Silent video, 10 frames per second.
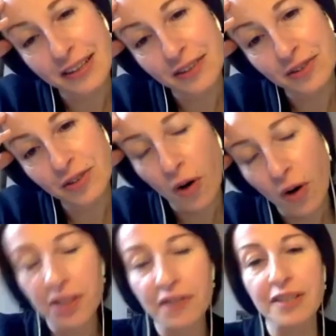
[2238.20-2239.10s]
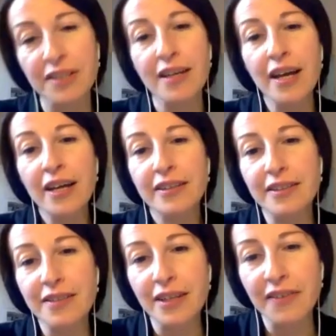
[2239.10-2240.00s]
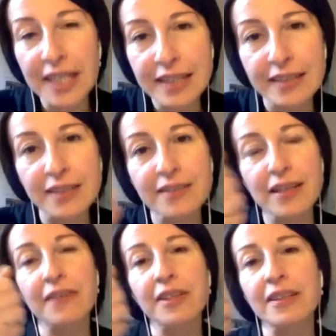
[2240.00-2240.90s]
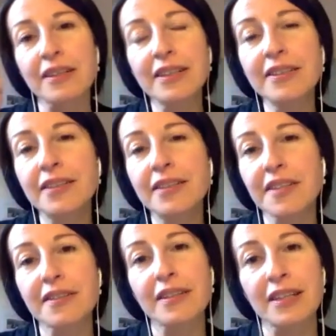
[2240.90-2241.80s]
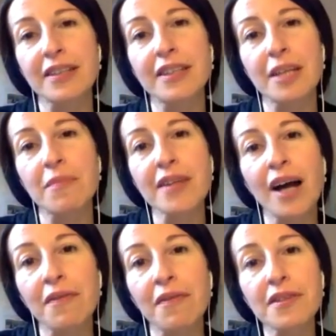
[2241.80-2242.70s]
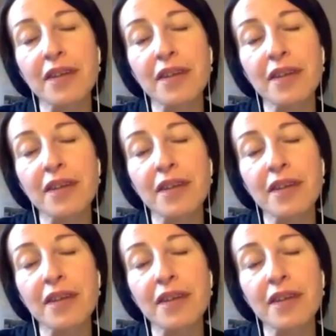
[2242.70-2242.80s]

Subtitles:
doctrines, these readings are interesting in themselves,